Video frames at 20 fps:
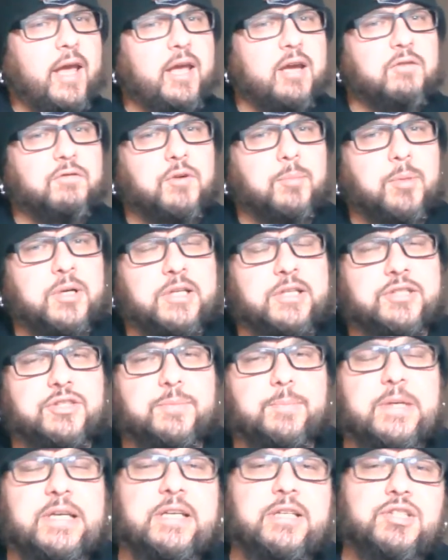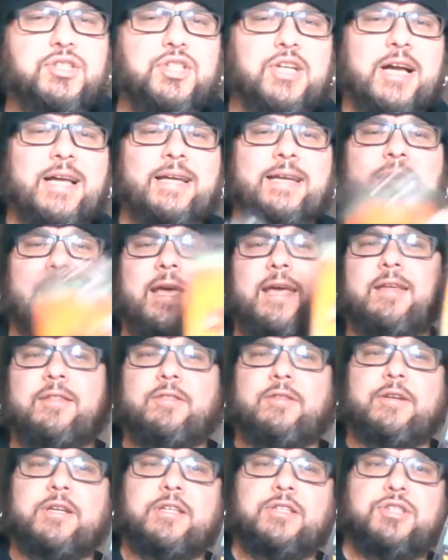Hey everybody, it's me, John
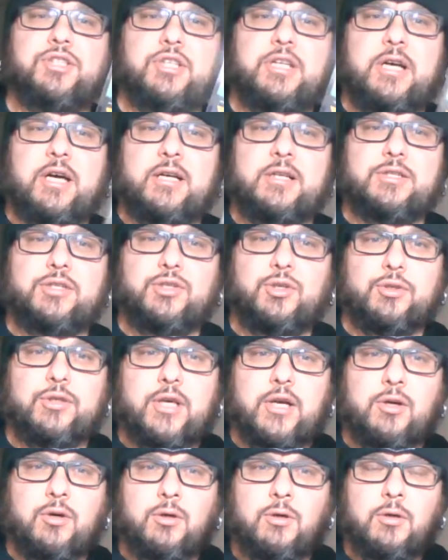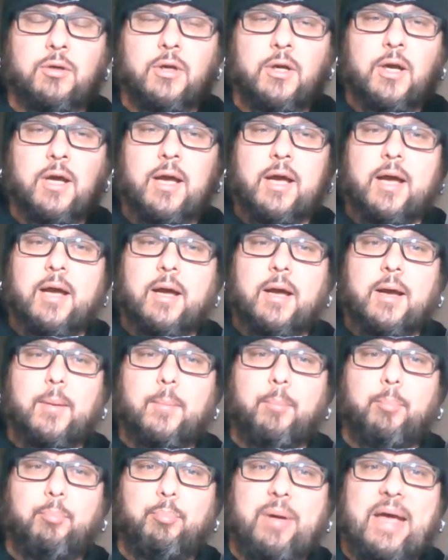Anthony Chihok Soltero,
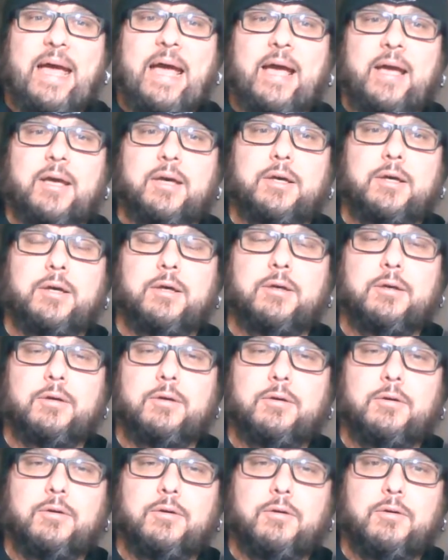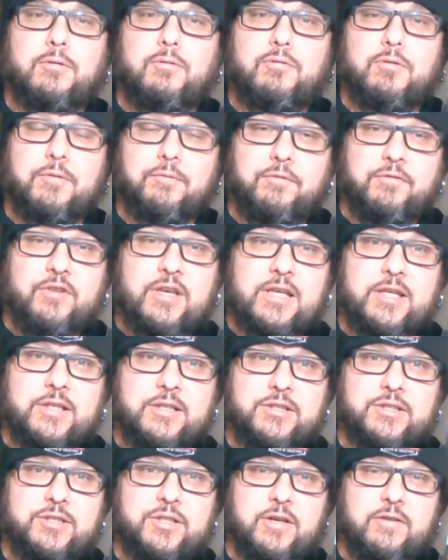back from
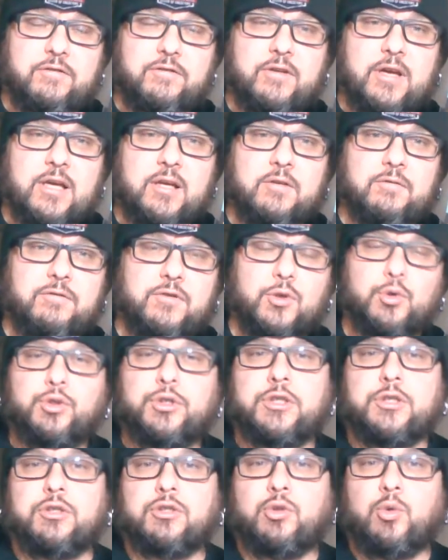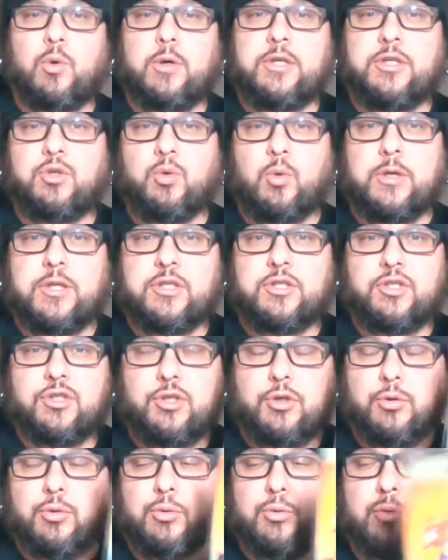Phoenix Fan Fusion
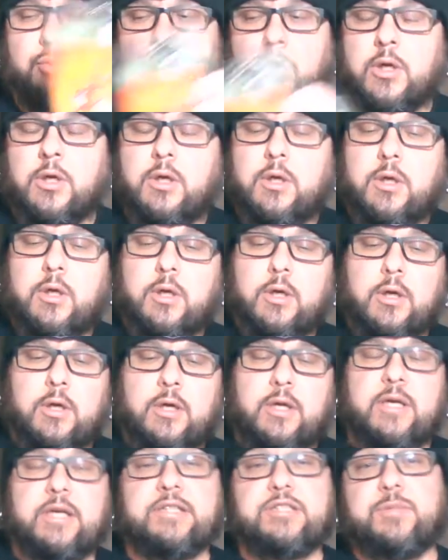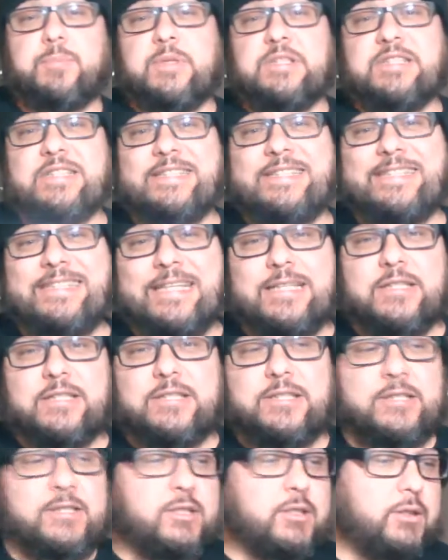2022. It's been
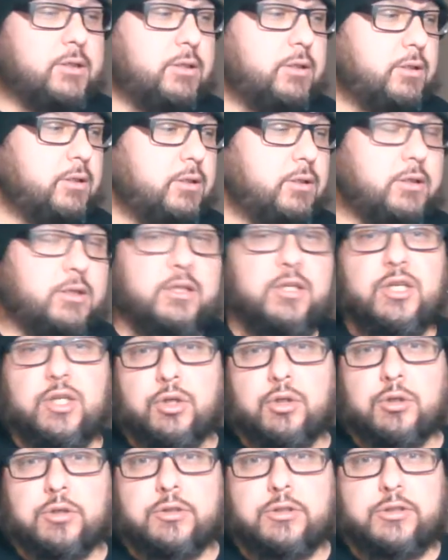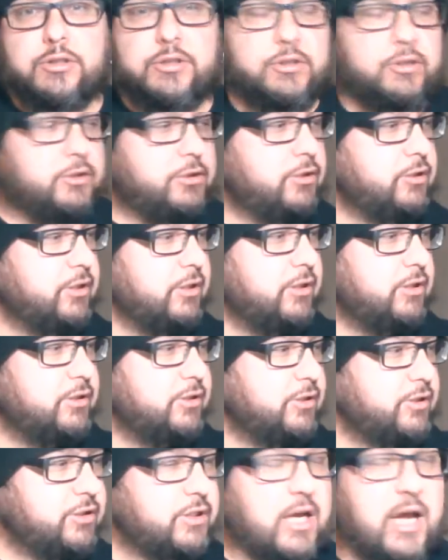6 years
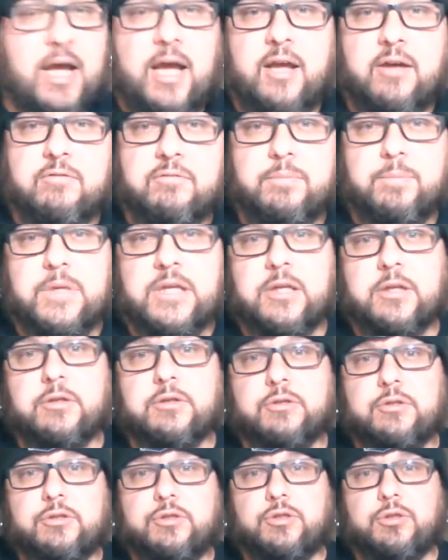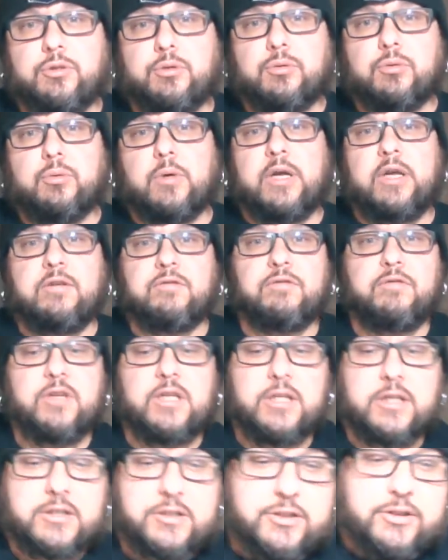since I've been to a
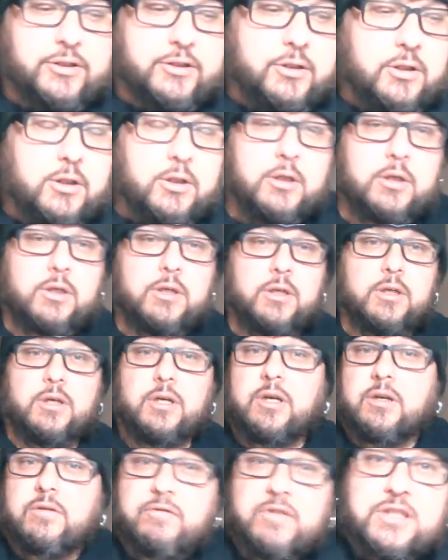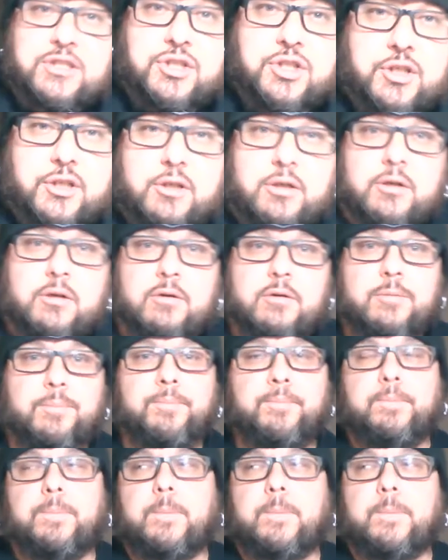Phoenix convention,